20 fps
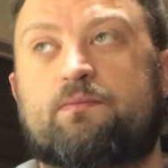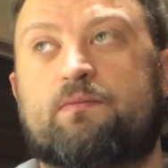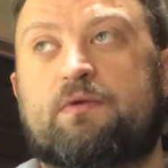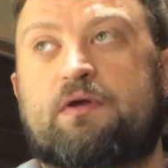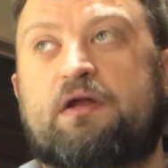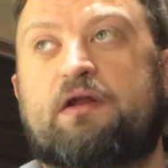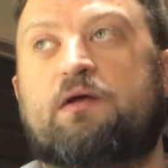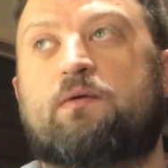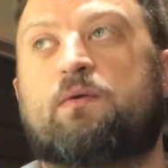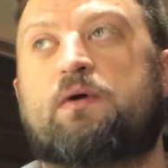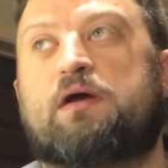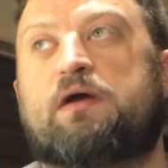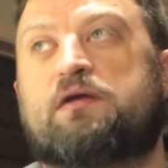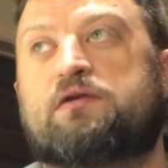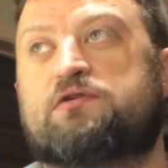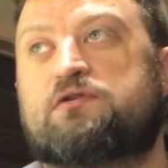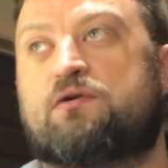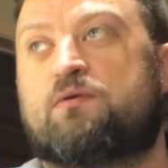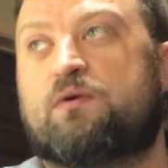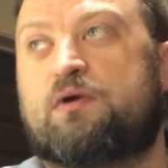anyway,
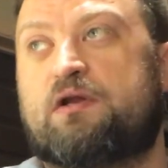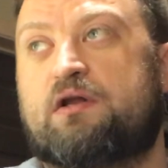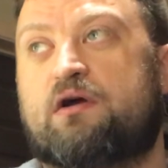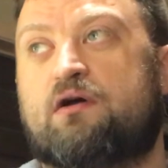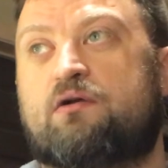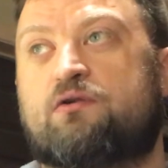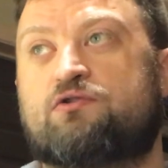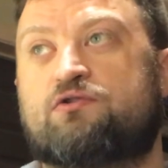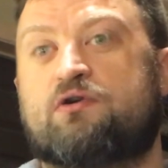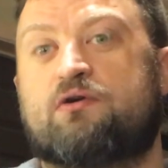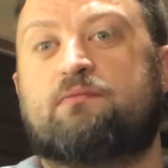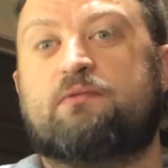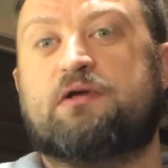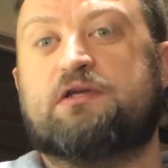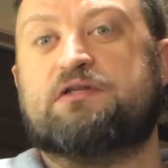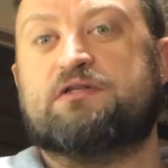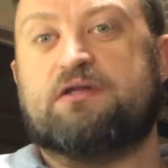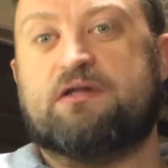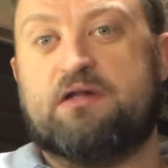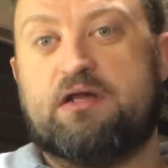so when Donald Trump
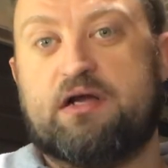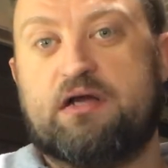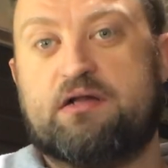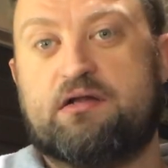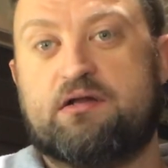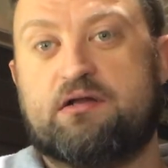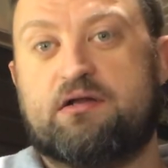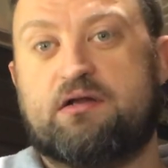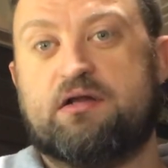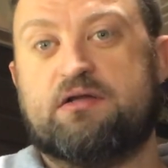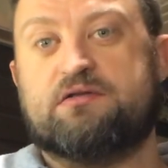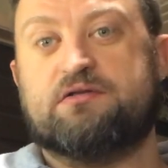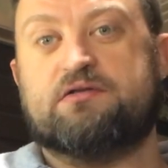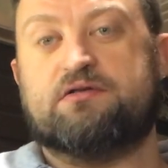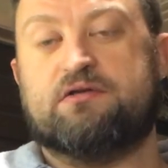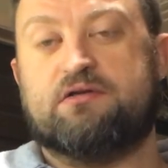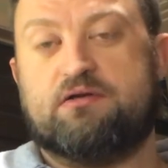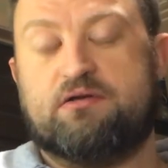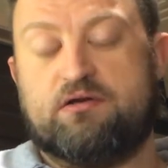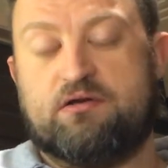gets elected, that
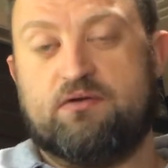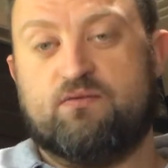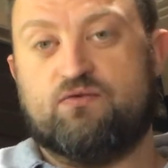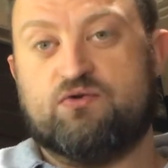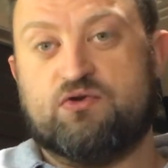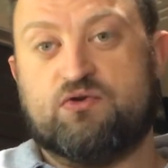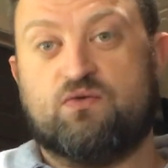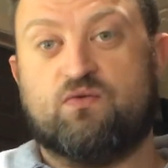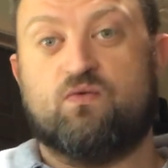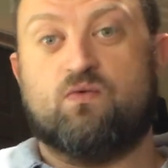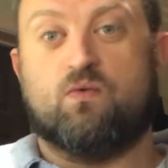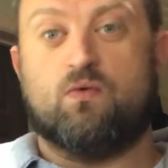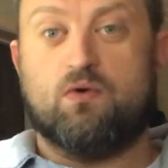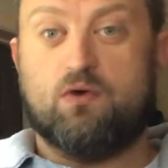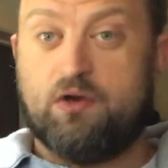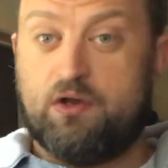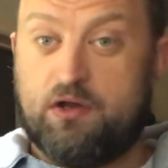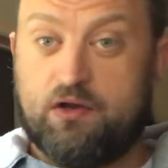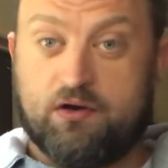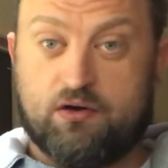gives us 4
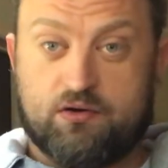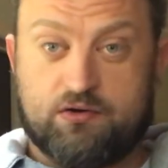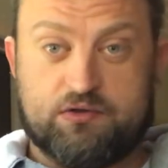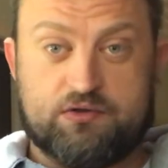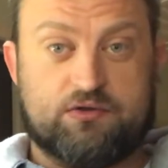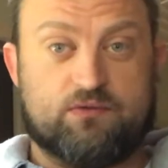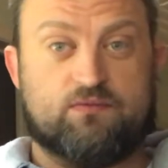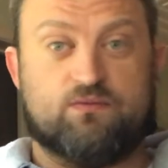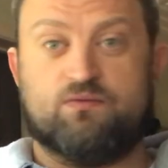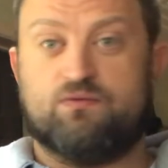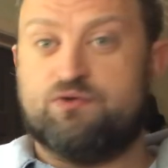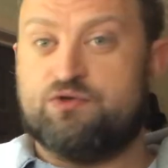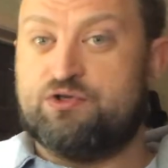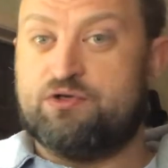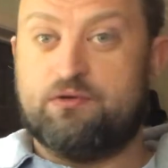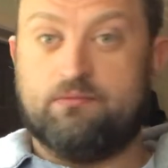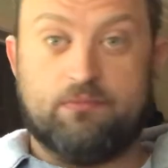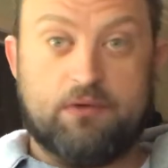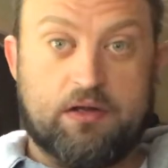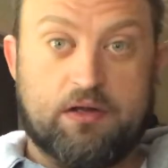years of
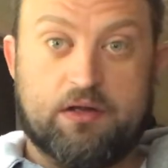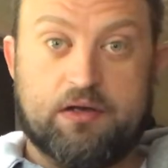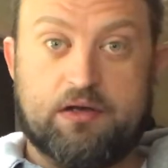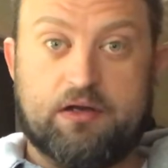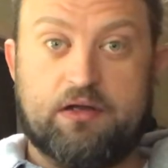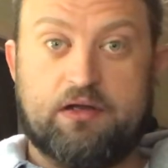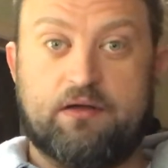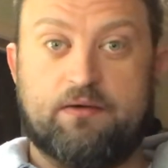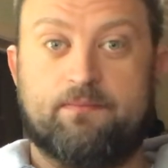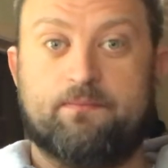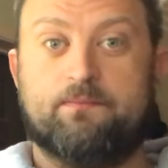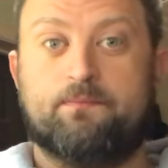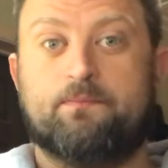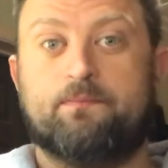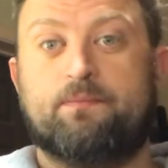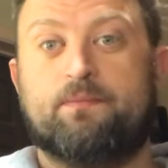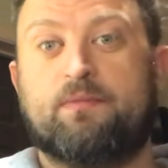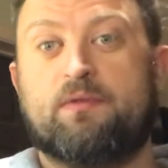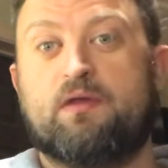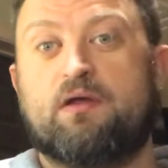stability,
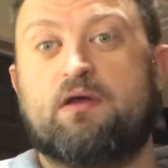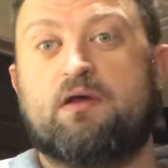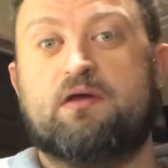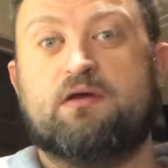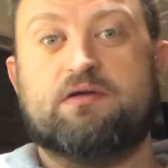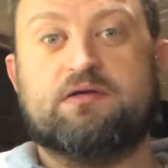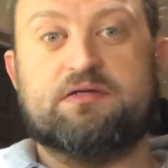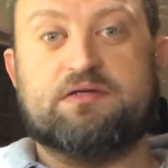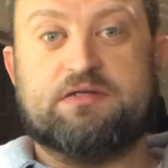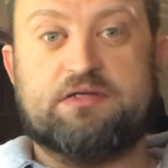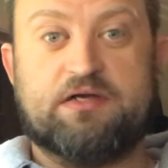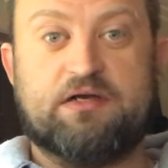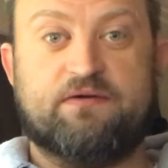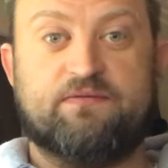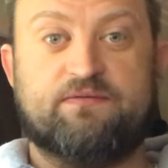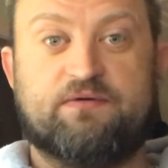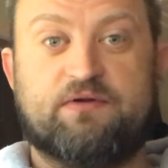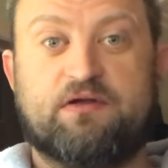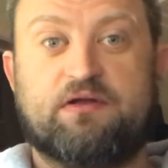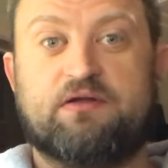
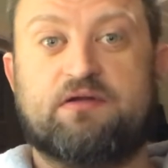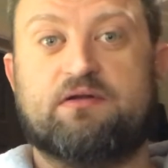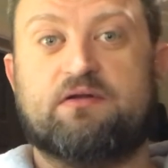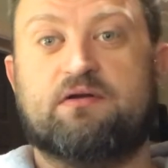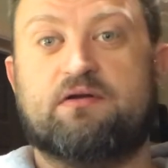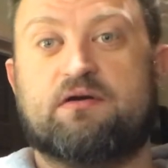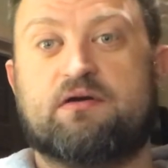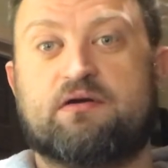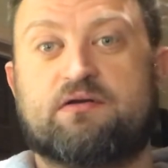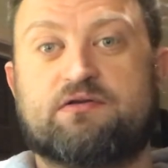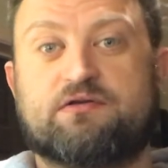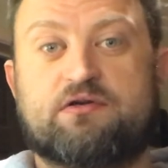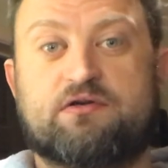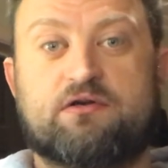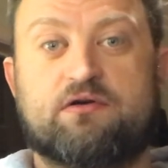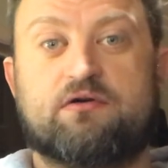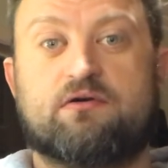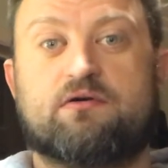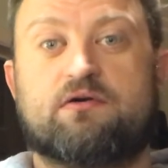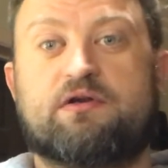safety,
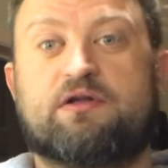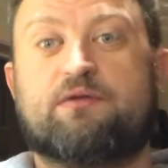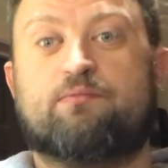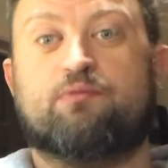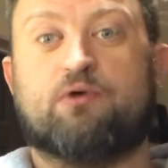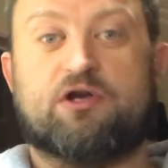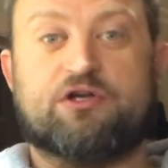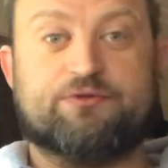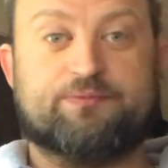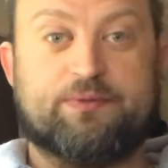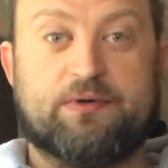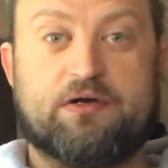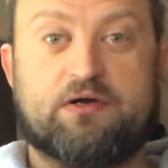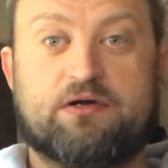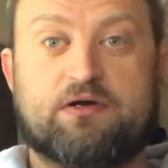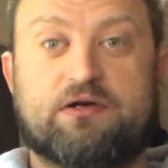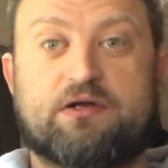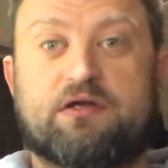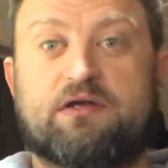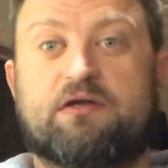security,
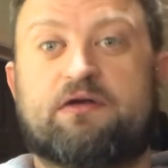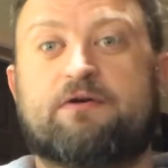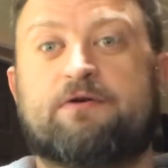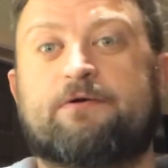prosperity.